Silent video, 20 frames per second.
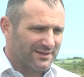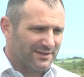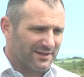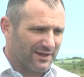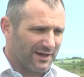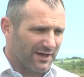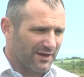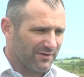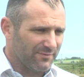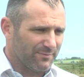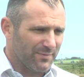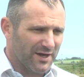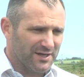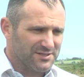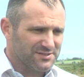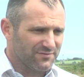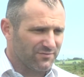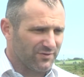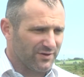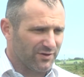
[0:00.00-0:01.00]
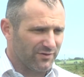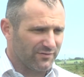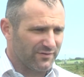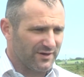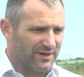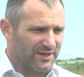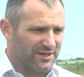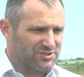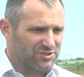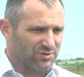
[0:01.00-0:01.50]
They had a massive win over
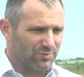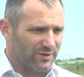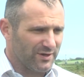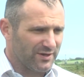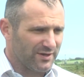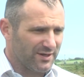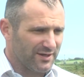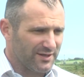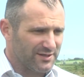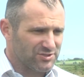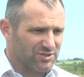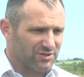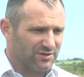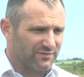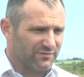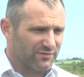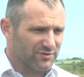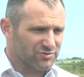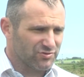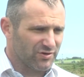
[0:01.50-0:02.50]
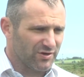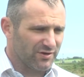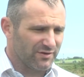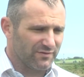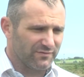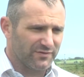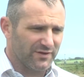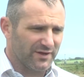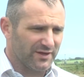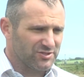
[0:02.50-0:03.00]
Laois away to Laois in the first round
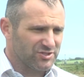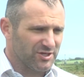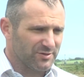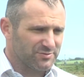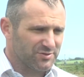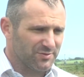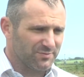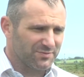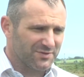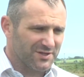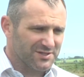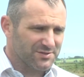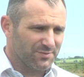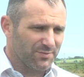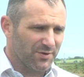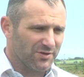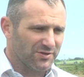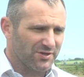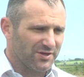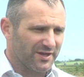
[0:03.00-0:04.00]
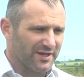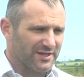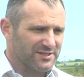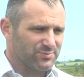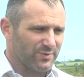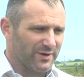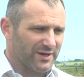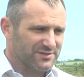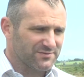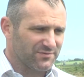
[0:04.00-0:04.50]
of the championship. Disappointed
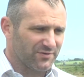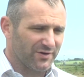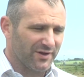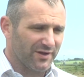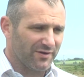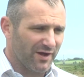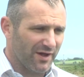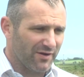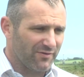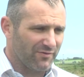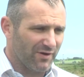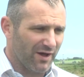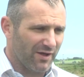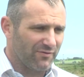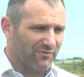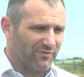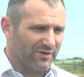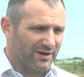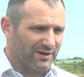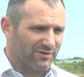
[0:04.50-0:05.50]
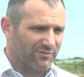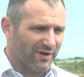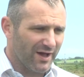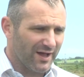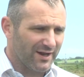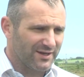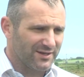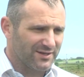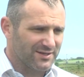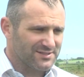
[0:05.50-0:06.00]
against Wexford and, and, and really
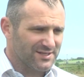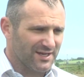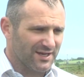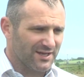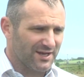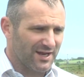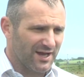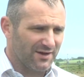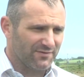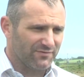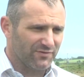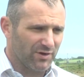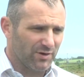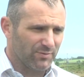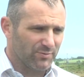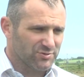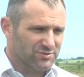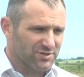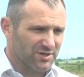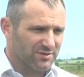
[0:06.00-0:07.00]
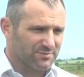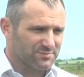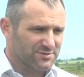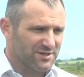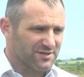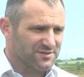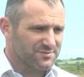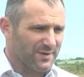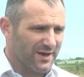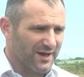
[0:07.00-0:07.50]
rallied in the second half and almost got
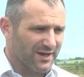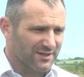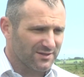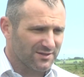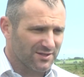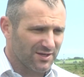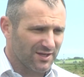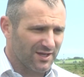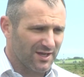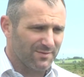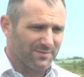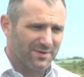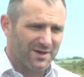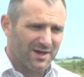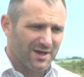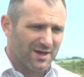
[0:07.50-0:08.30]
themselves back into the game.